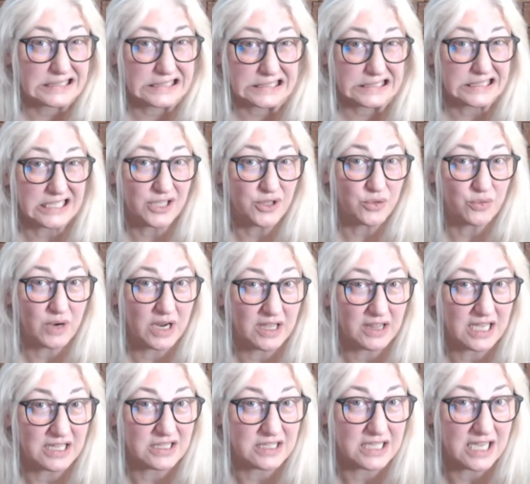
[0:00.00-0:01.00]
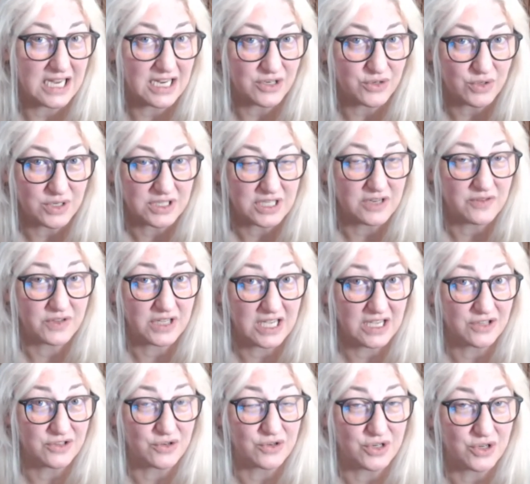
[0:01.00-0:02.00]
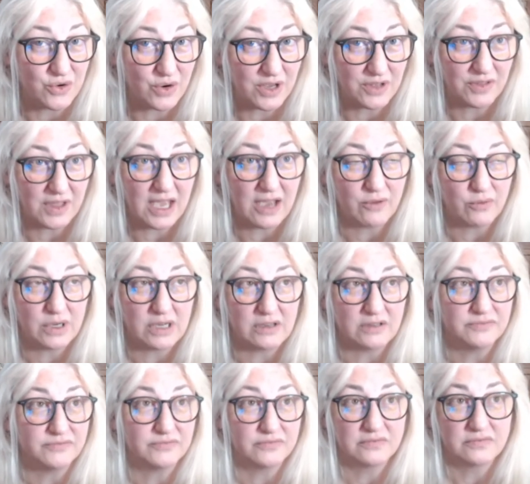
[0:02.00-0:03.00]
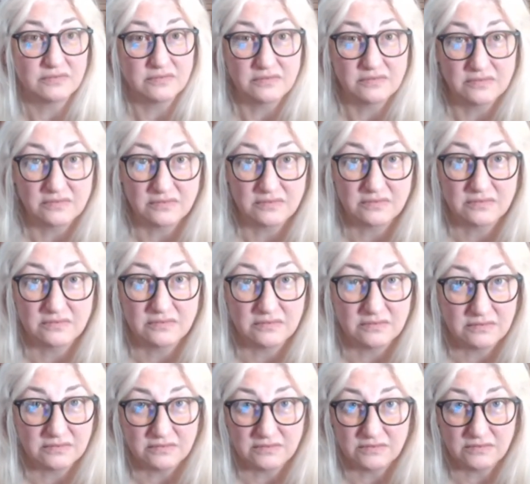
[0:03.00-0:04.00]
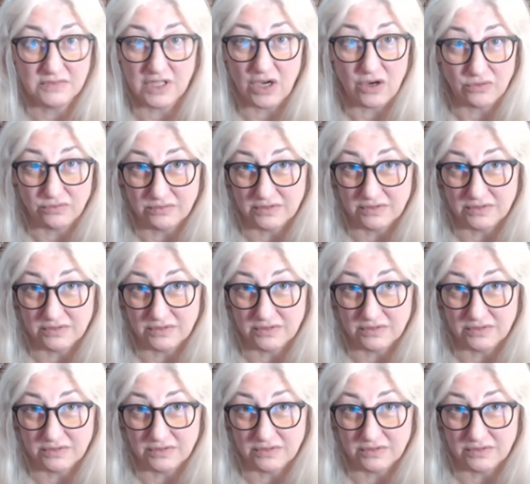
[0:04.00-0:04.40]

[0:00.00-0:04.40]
Either way, that's dangerous. And if kids are doing that, well, no.